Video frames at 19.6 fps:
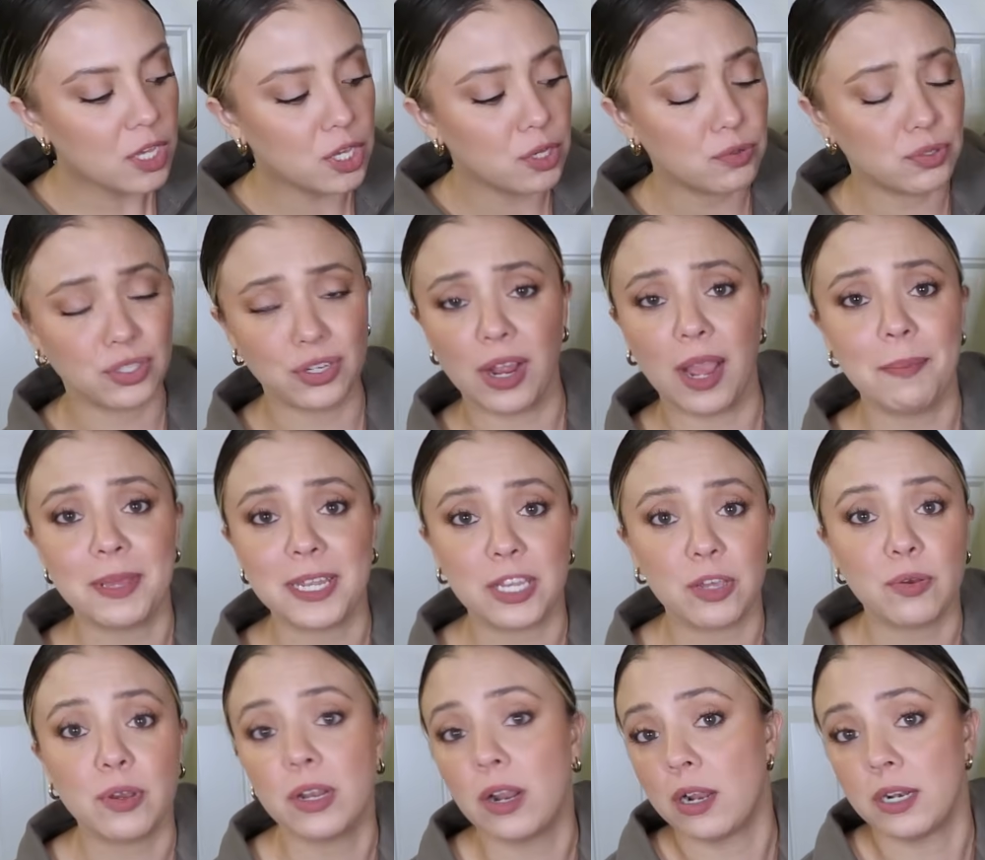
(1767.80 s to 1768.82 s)
you, I mean,
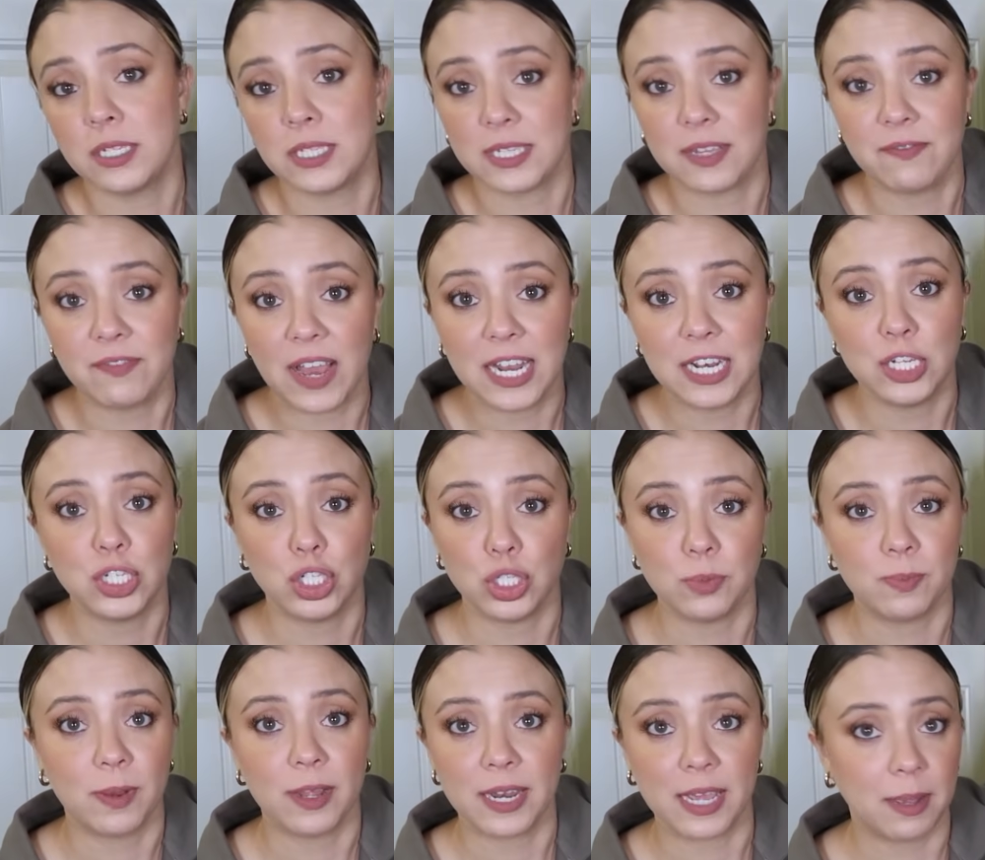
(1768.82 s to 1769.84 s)
you could honestly find a
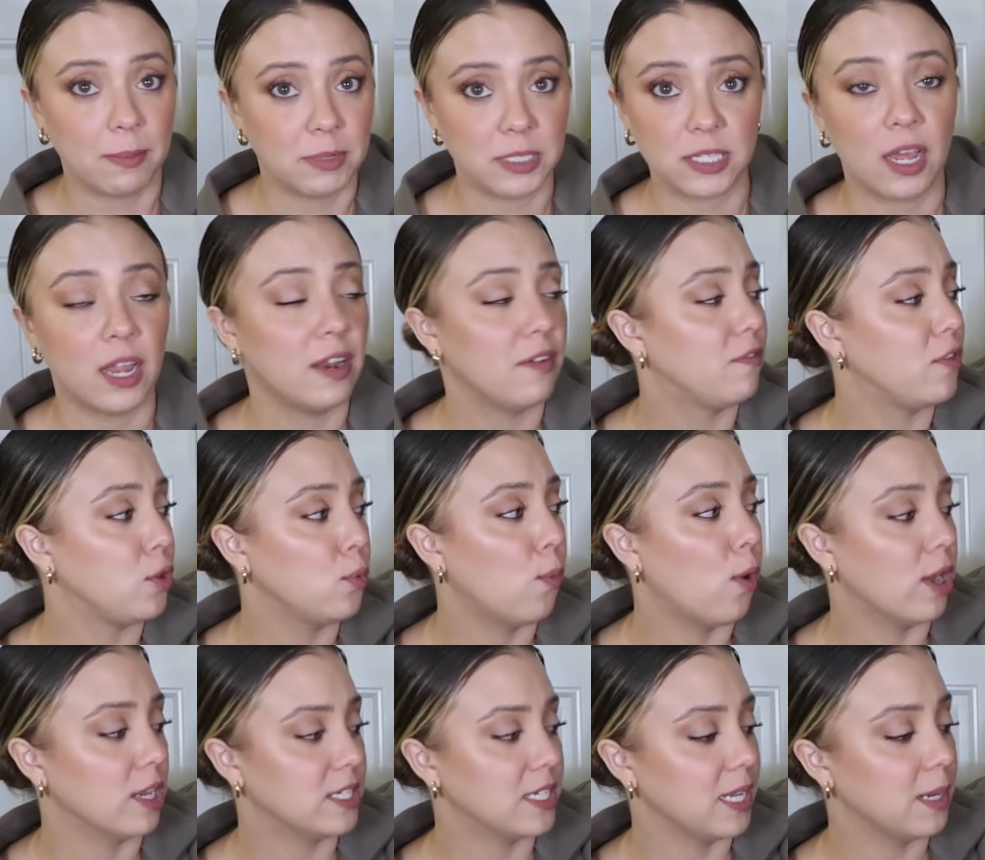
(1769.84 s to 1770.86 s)
dupe on Amazon if you
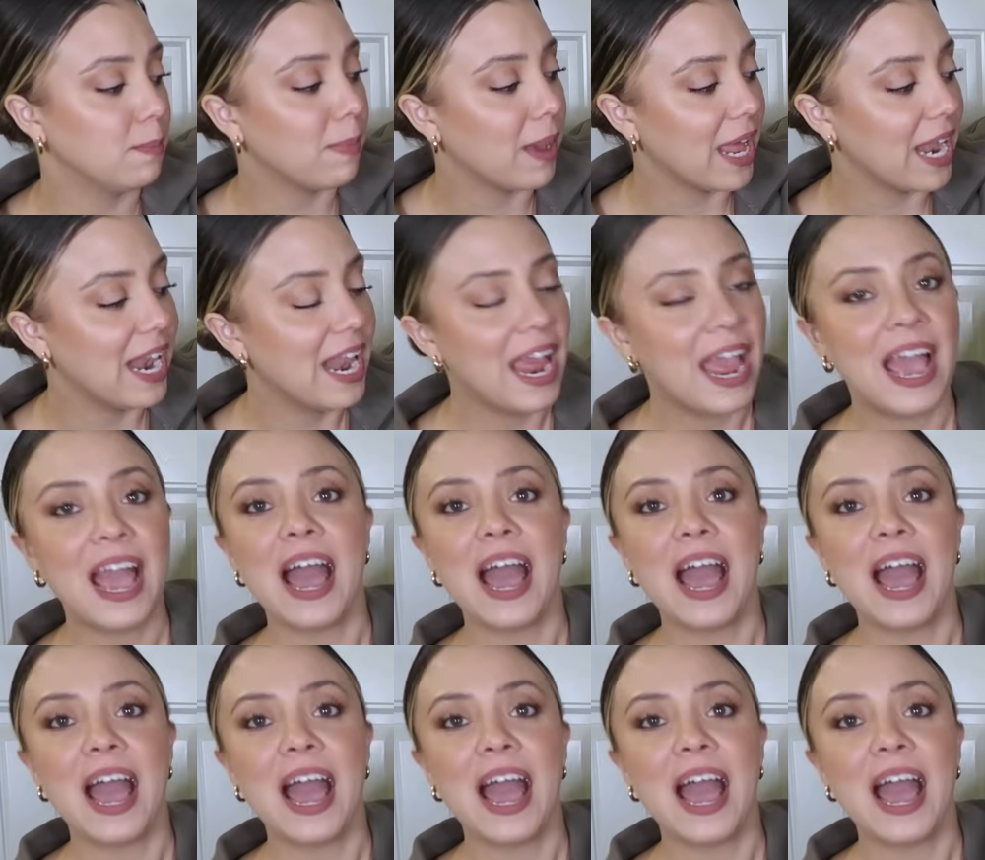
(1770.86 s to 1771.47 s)
wanted, but